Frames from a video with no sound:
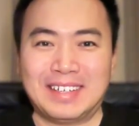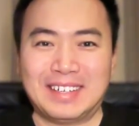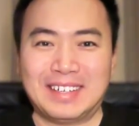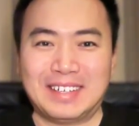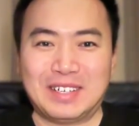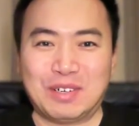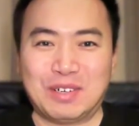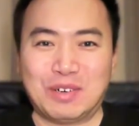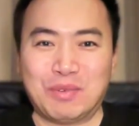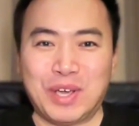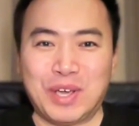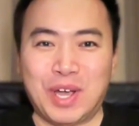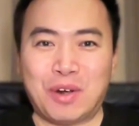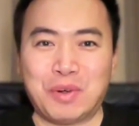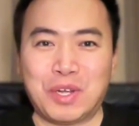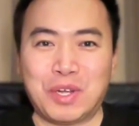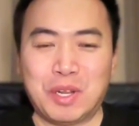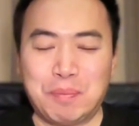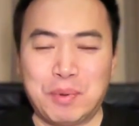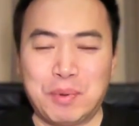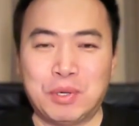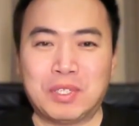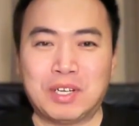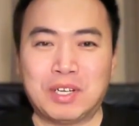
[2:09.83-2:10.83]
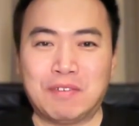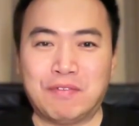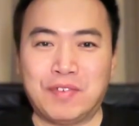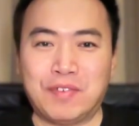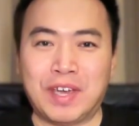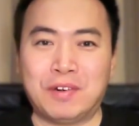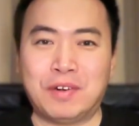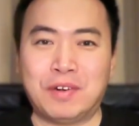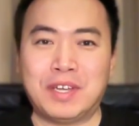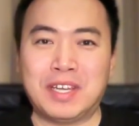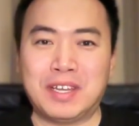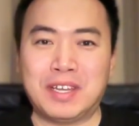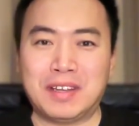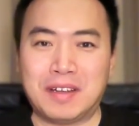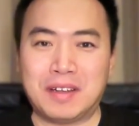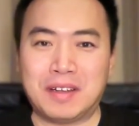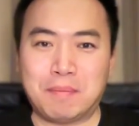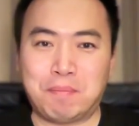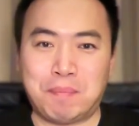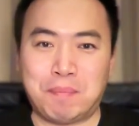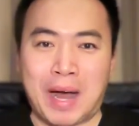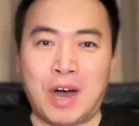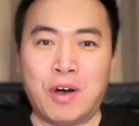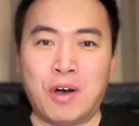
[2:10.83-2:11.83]
uh, we already built a very
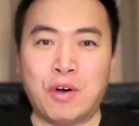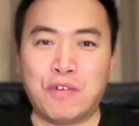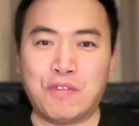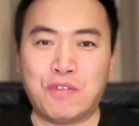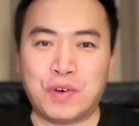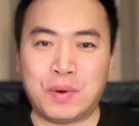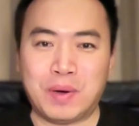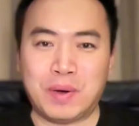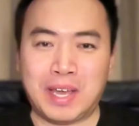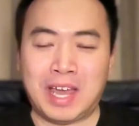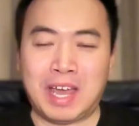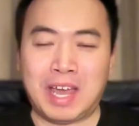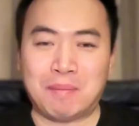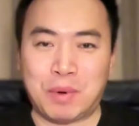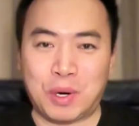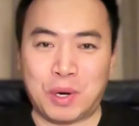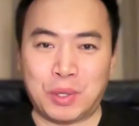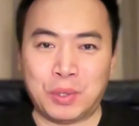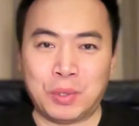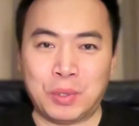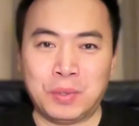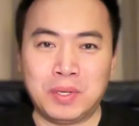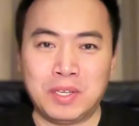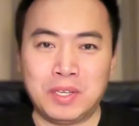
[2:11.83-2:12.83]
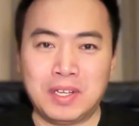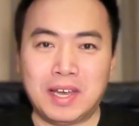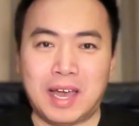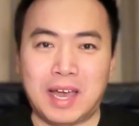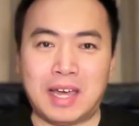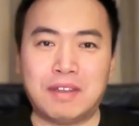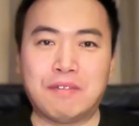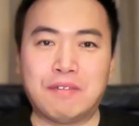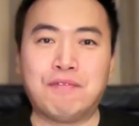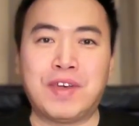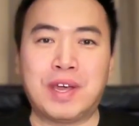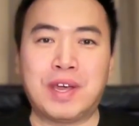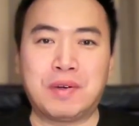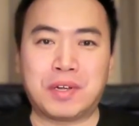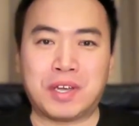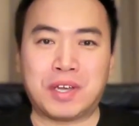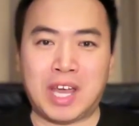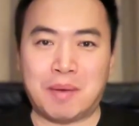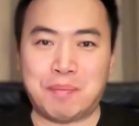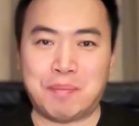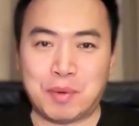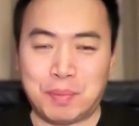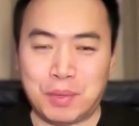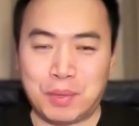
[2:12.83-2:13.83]
powerful AI model and a very
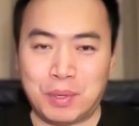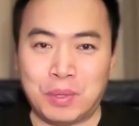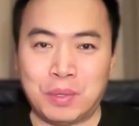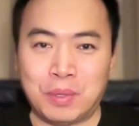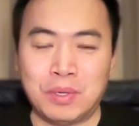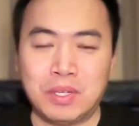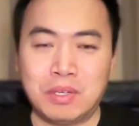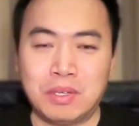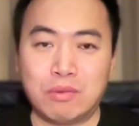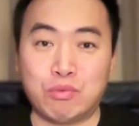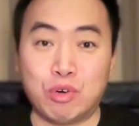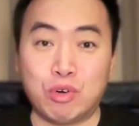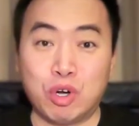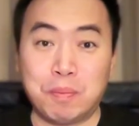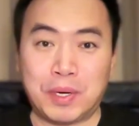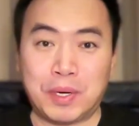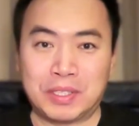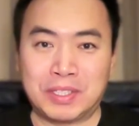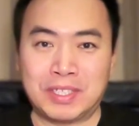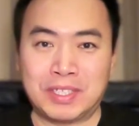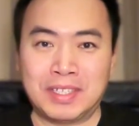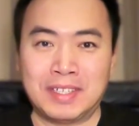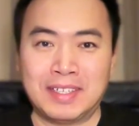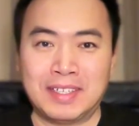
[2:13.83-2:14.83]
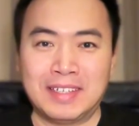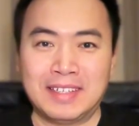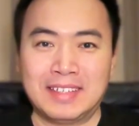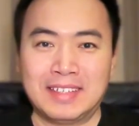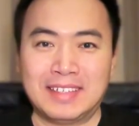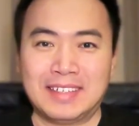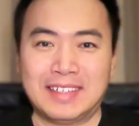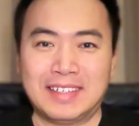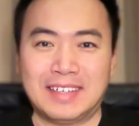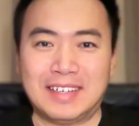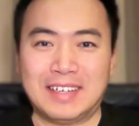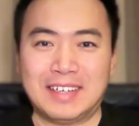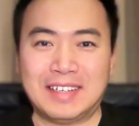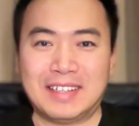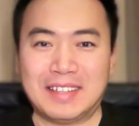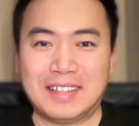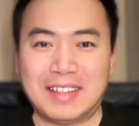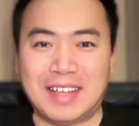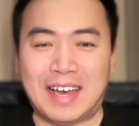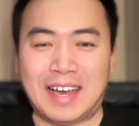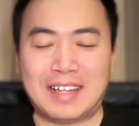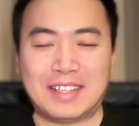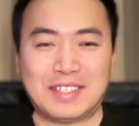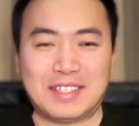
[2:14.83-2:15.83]
capable robot uh,
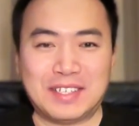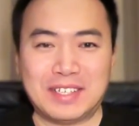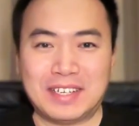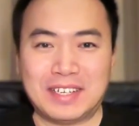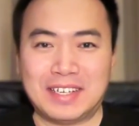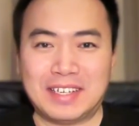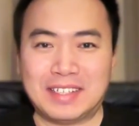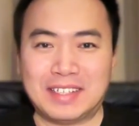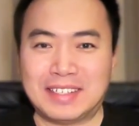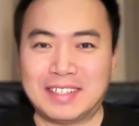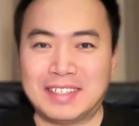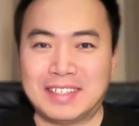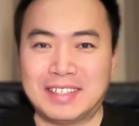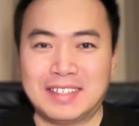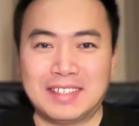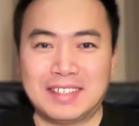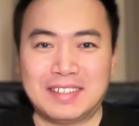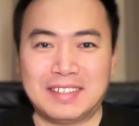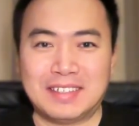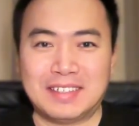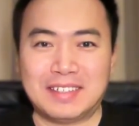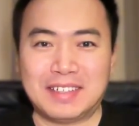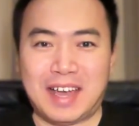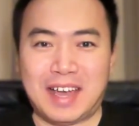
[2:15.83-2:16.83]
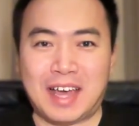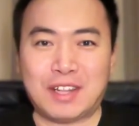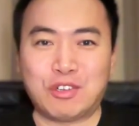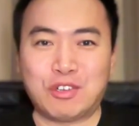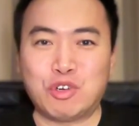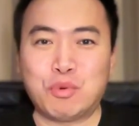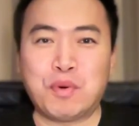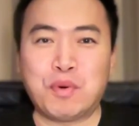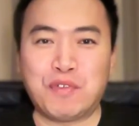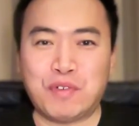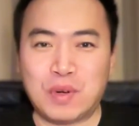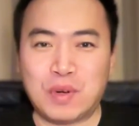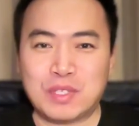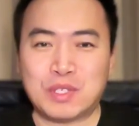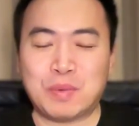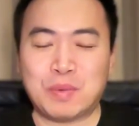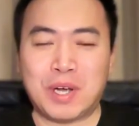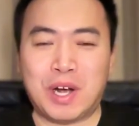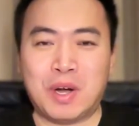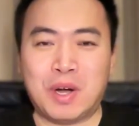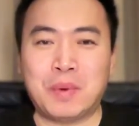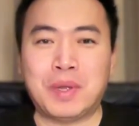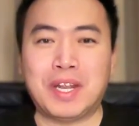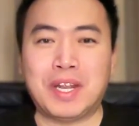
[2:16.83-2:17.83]
that uh, uh at RoboForce
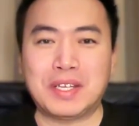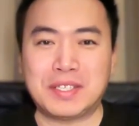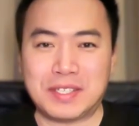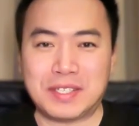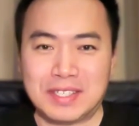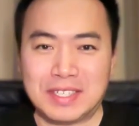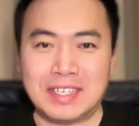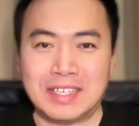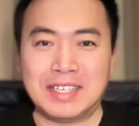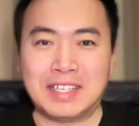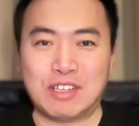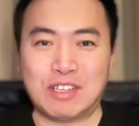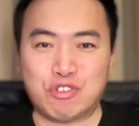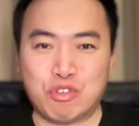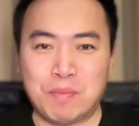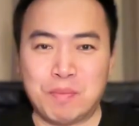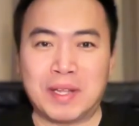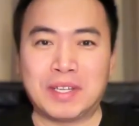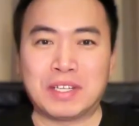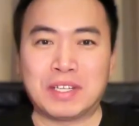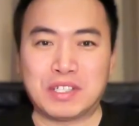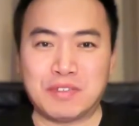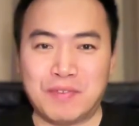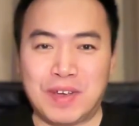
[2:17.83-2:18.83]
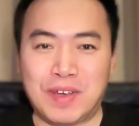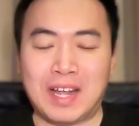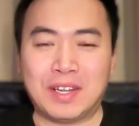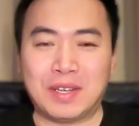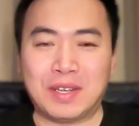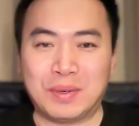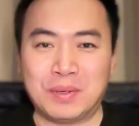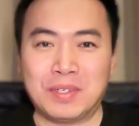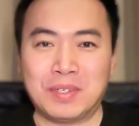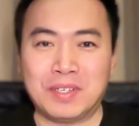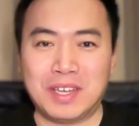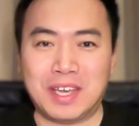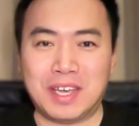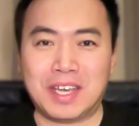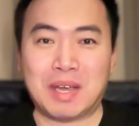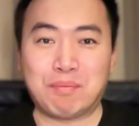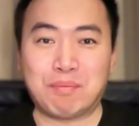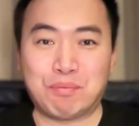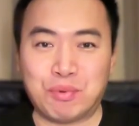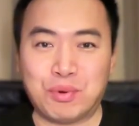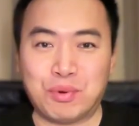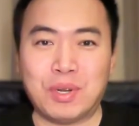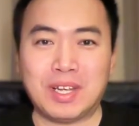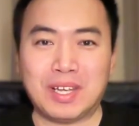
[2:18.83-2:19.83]
we already see the tremendous value it
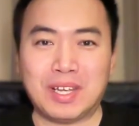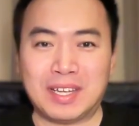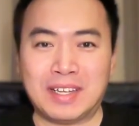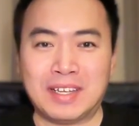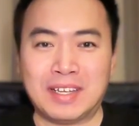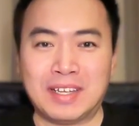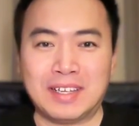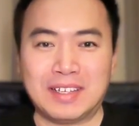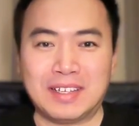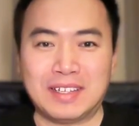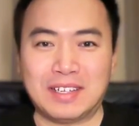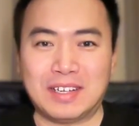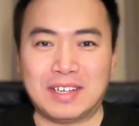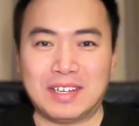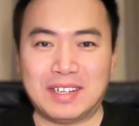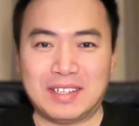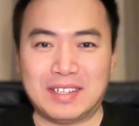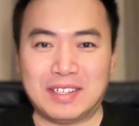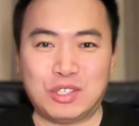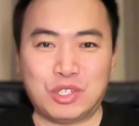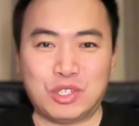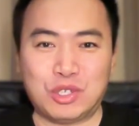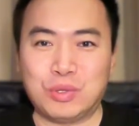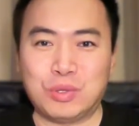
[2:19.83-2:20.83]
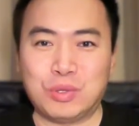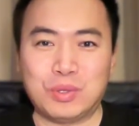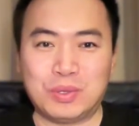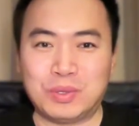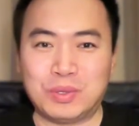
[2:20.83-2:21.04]
can bring uh, to